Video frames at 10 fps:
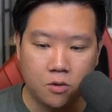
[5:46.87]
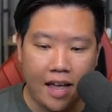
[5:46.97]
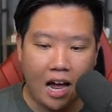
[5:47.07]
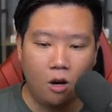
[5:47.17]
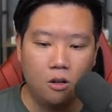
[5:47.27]

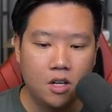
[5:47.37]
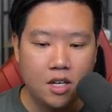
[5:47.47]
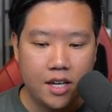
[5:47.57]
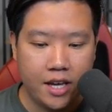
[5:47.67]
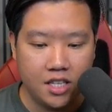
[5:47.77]
now
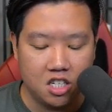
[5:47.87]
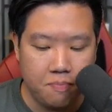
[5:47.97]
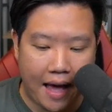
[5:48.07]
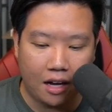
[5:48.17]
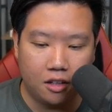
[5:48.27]
in this
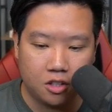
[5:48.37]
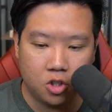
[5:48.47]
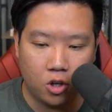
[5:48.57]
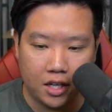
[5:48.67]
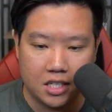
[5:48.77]
battle,
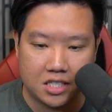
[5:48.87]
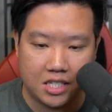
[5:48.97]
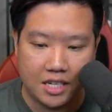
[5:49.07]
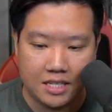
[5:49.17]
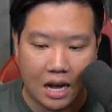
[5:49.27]
you're going to
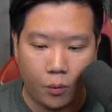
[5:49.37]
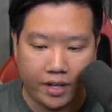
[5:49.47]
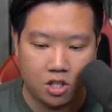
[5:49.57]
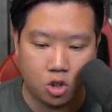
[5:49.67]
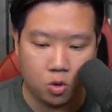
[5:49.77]
see that we
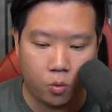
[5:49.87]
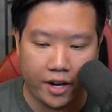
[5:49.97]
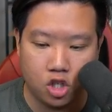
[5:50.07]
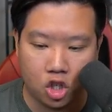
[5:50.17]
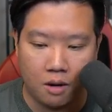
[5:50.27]
can do
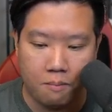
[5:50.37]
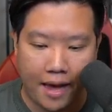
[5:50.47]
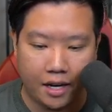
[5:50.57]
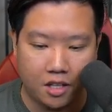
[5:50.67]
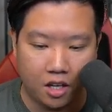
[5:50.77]
range
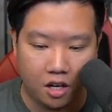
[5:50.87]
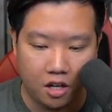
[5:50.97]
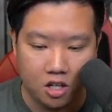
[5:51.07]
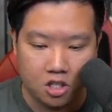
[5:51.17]
combat in here.